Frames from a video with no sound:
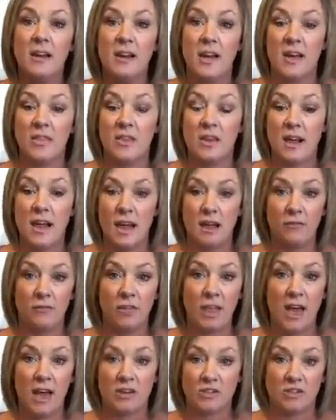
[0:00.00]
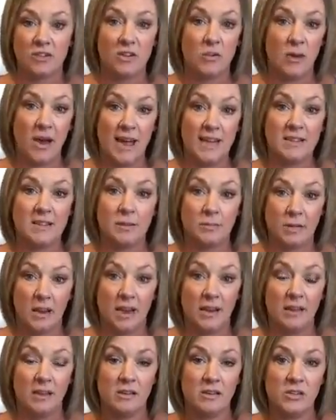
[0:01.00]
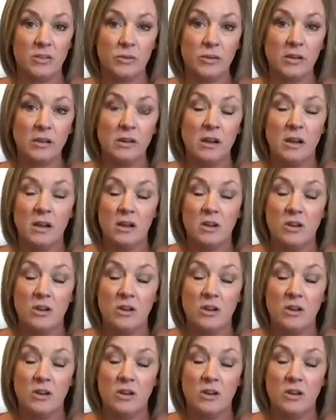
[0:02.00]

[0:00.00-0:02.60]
and then add flash. So add some light into it.